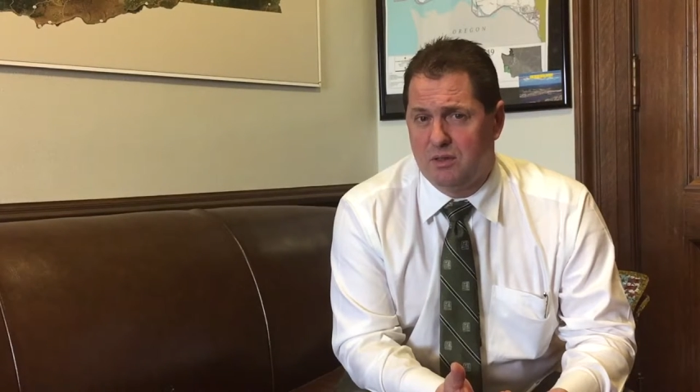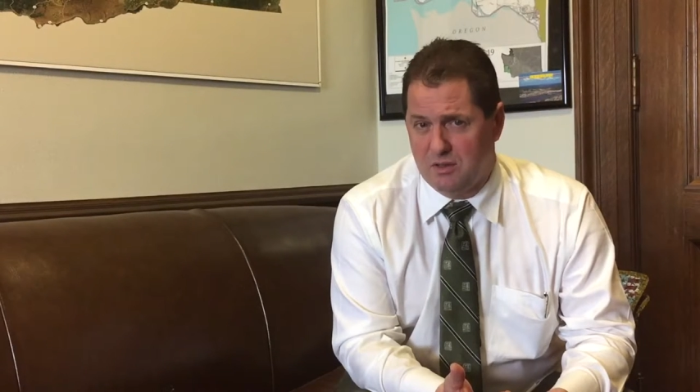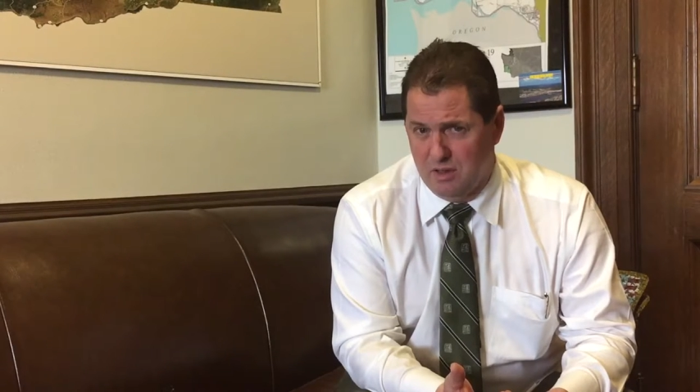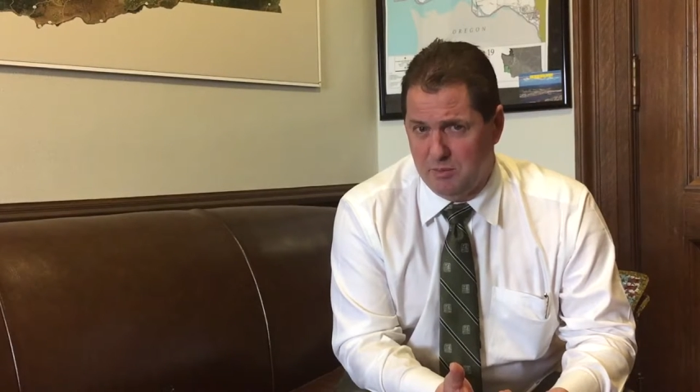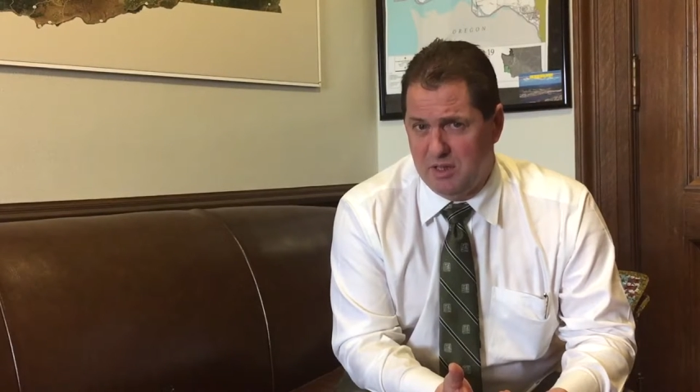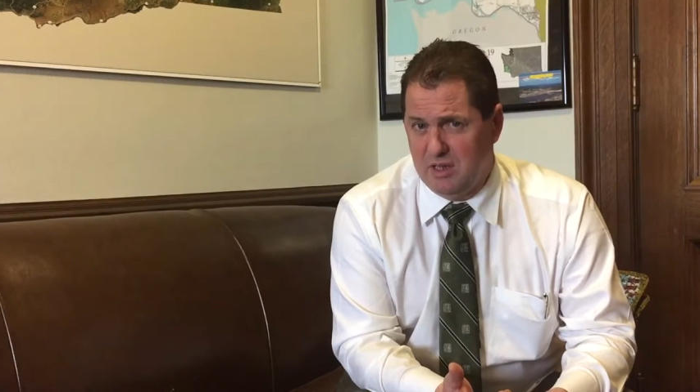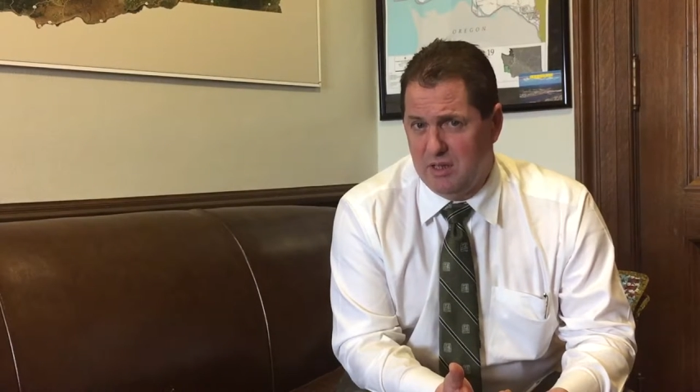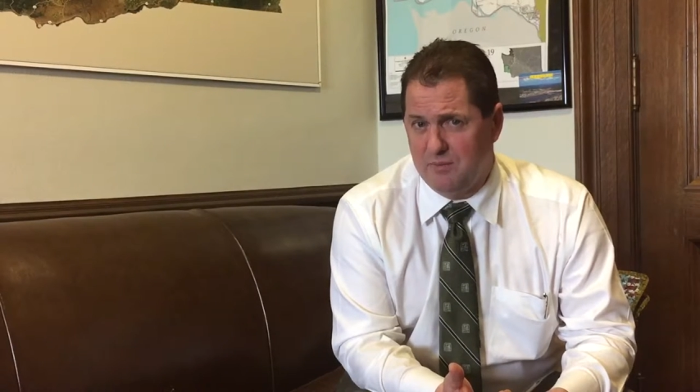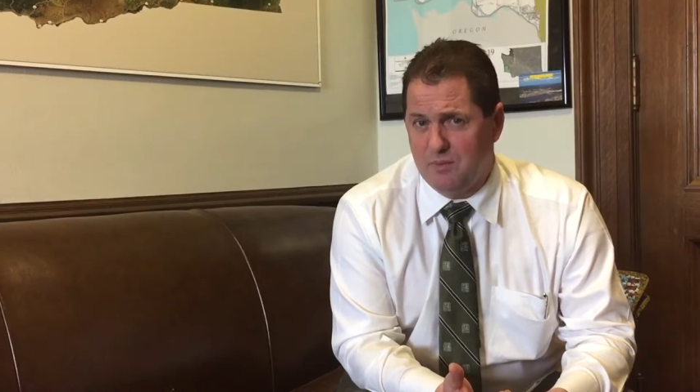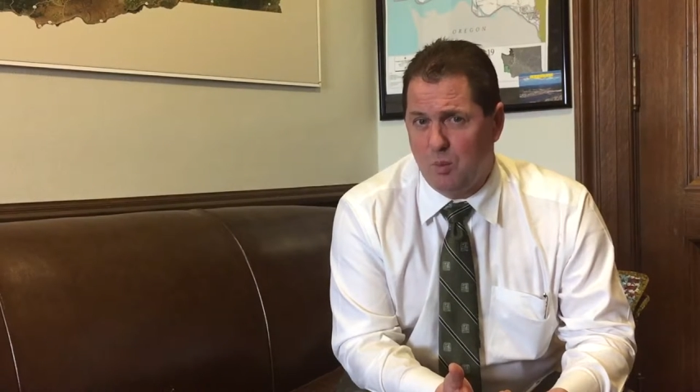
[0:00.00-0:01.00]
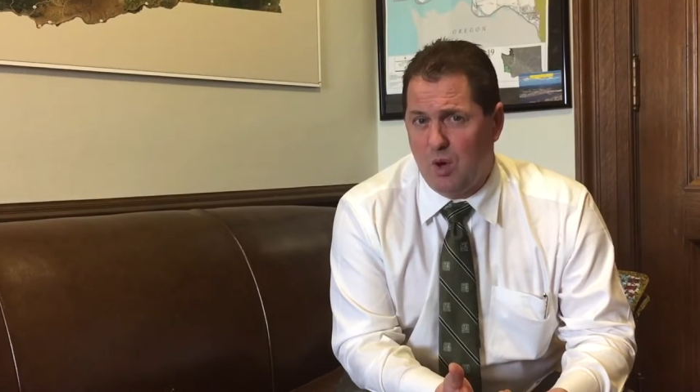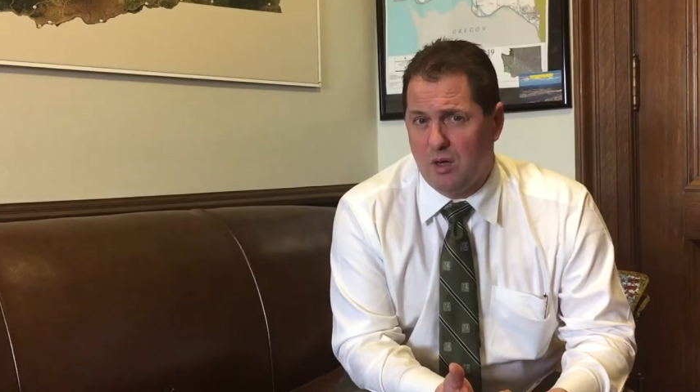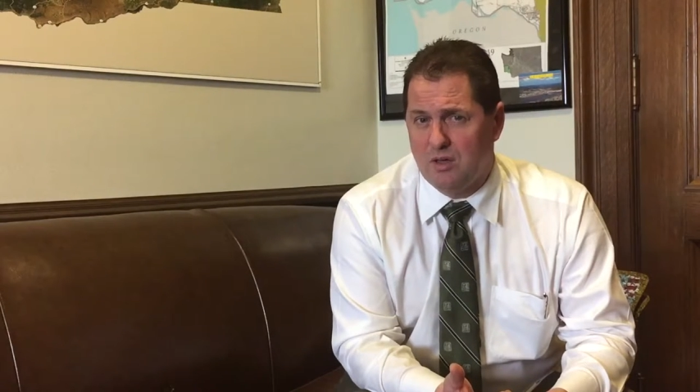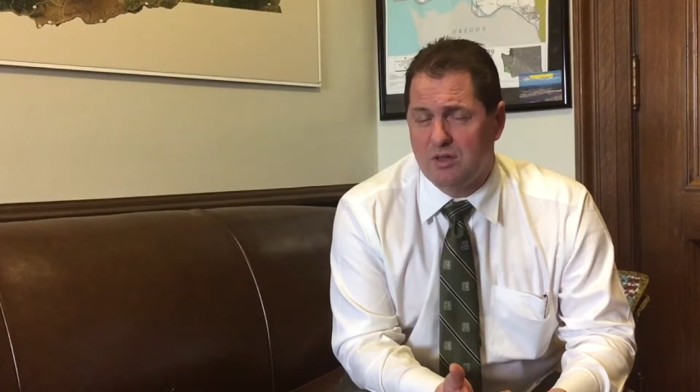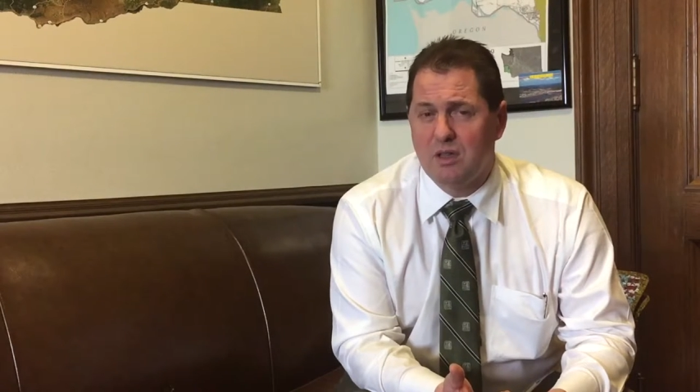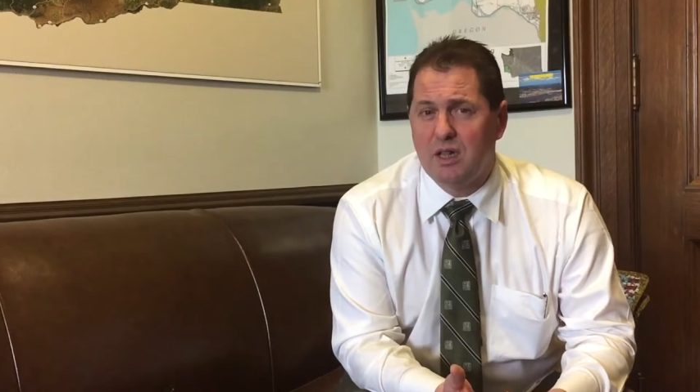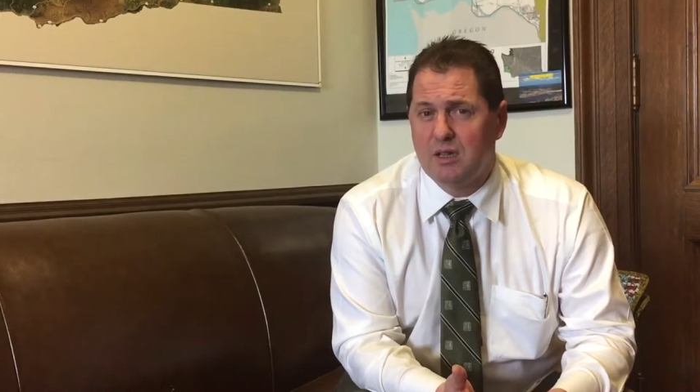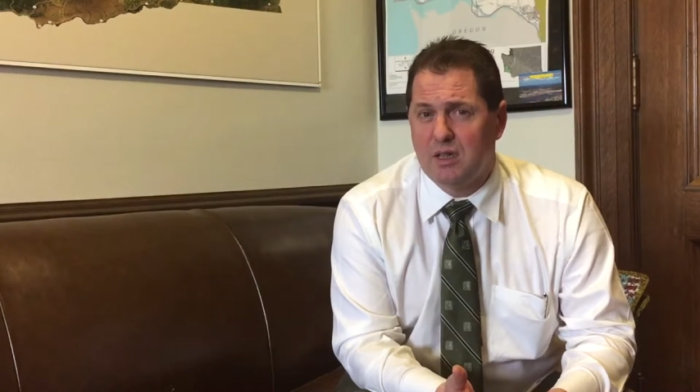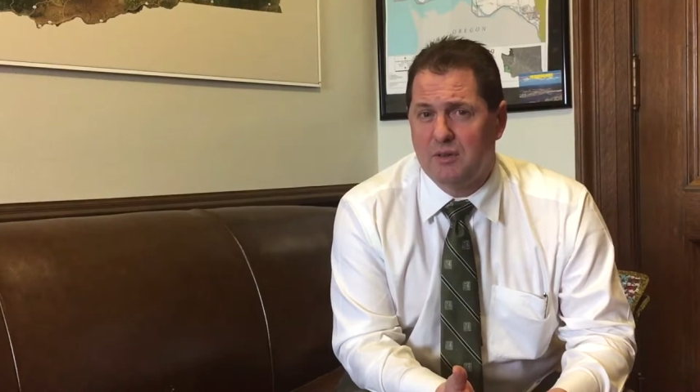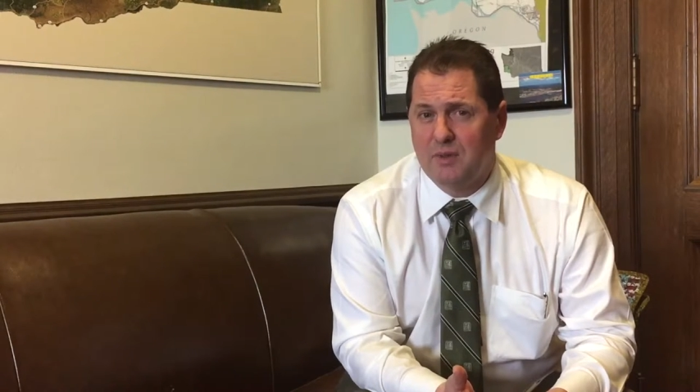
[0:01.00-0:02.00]
determine if water is
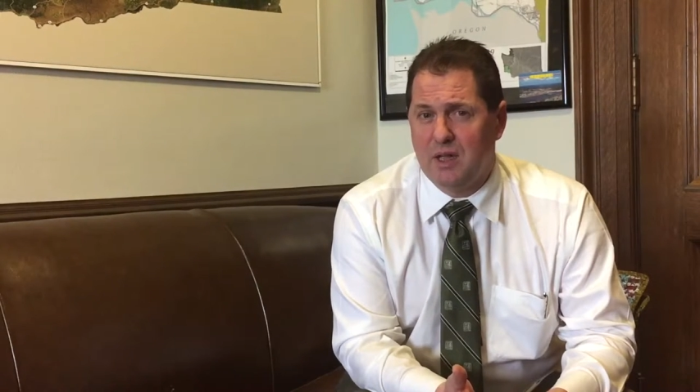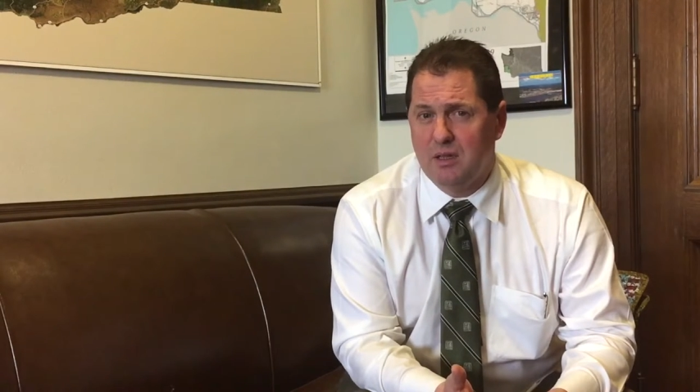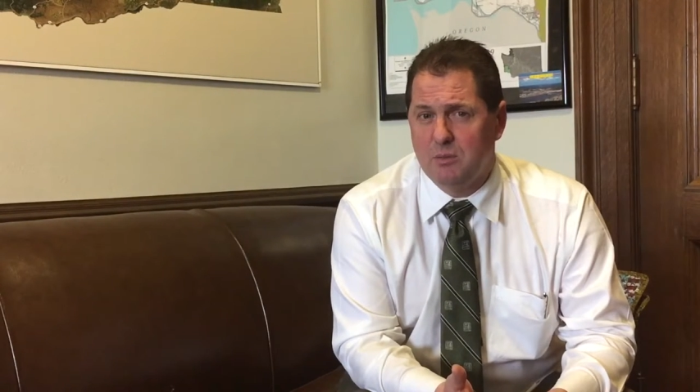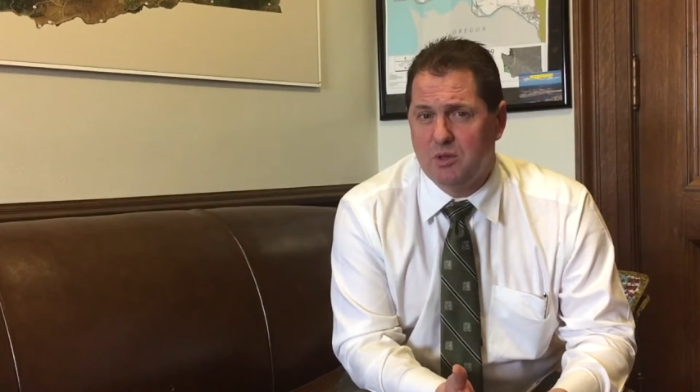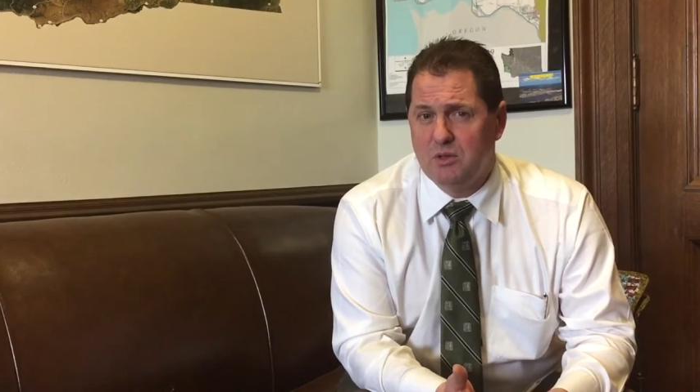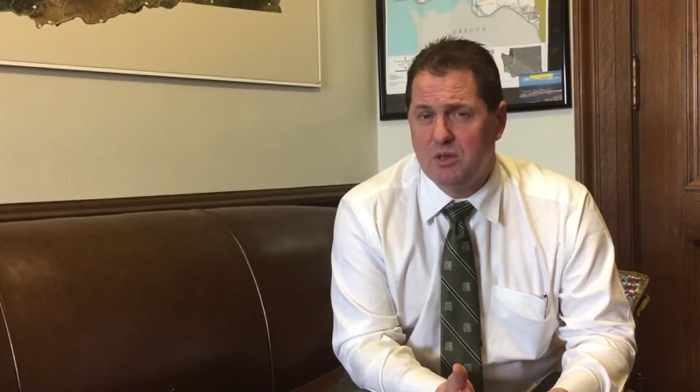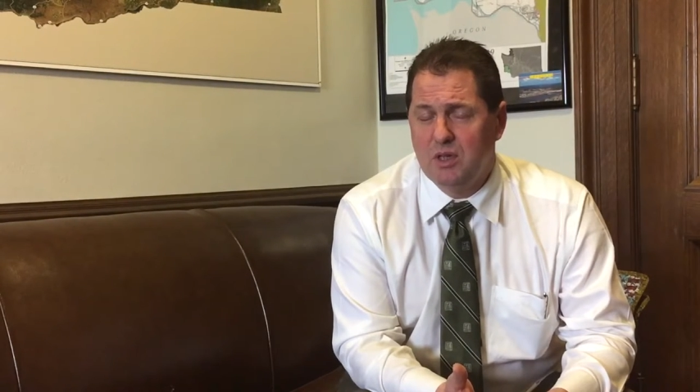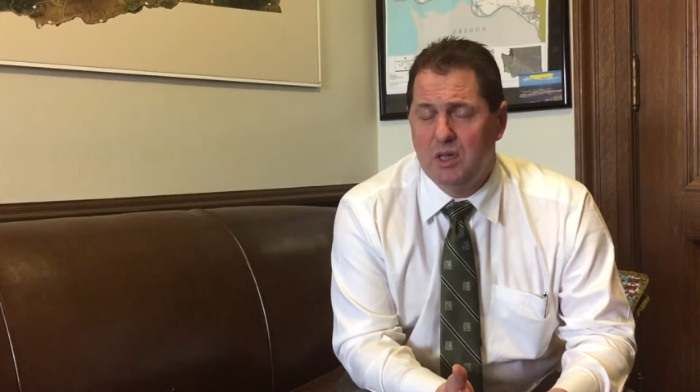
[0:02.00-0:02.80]
legally available.